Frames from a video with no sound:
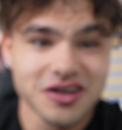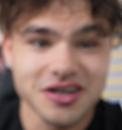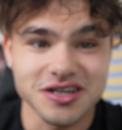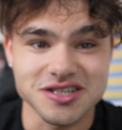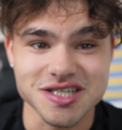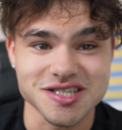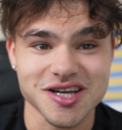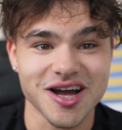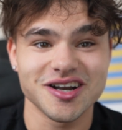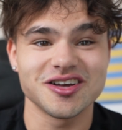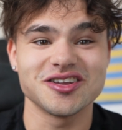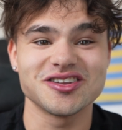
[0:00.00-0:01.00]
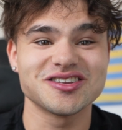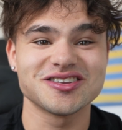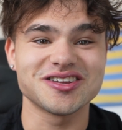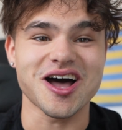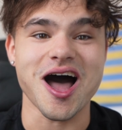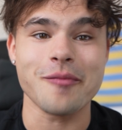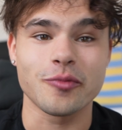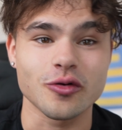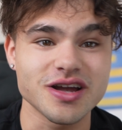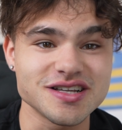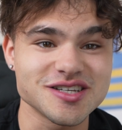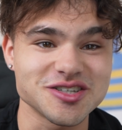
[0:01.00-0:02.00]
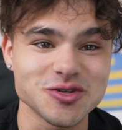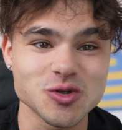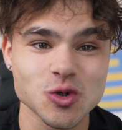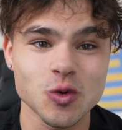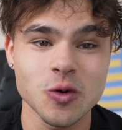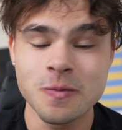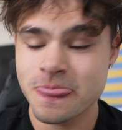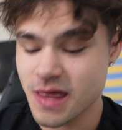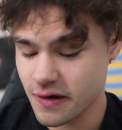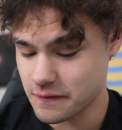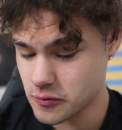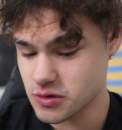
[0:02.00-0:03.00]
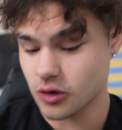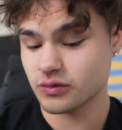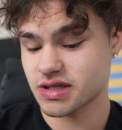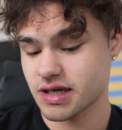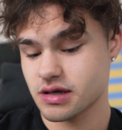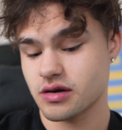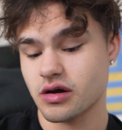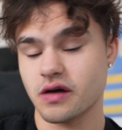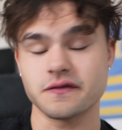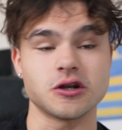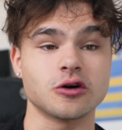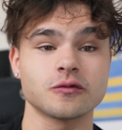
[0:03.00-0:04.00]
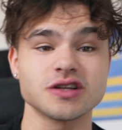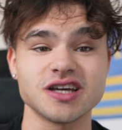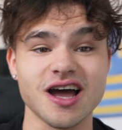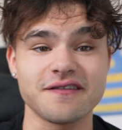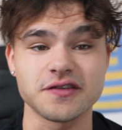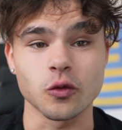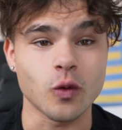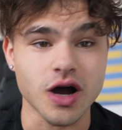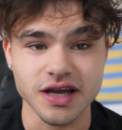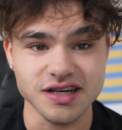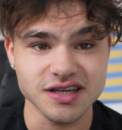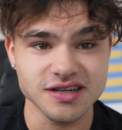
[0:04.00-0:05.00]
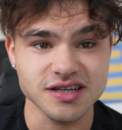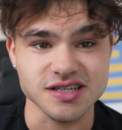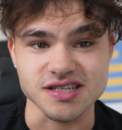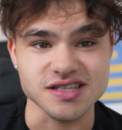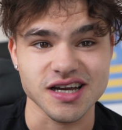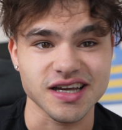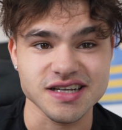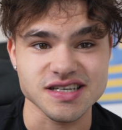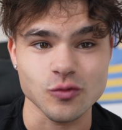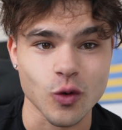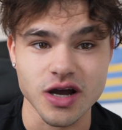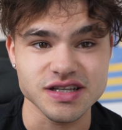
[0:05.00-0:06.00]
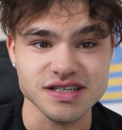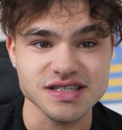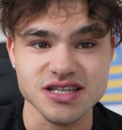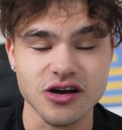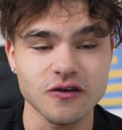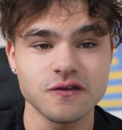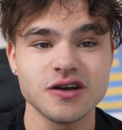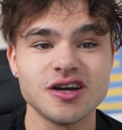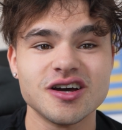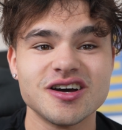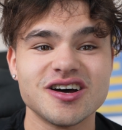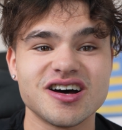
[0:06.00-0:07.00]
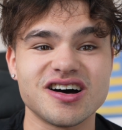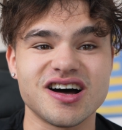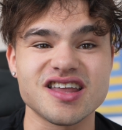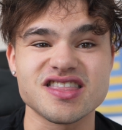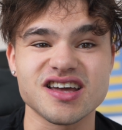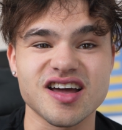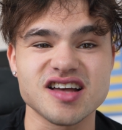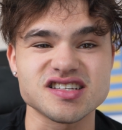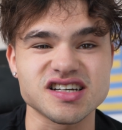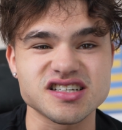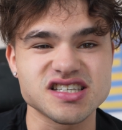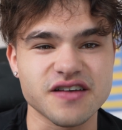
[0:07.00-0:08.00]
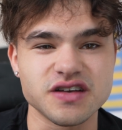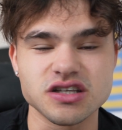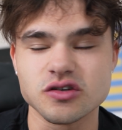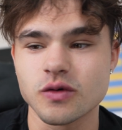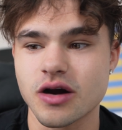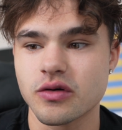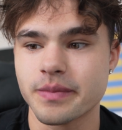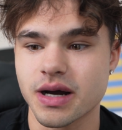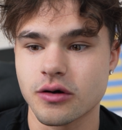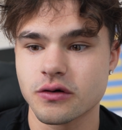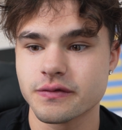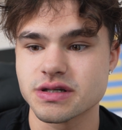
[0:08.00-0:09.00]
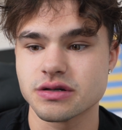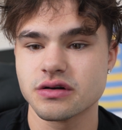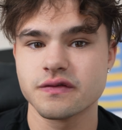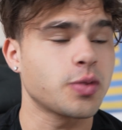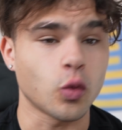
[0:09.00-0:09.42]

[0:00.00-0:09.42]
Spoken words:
It just kind of operates as usual. If you don't take it off, you don't really have to wind it, because I guess it winds itself. I think it has like a 72-hour power reserve.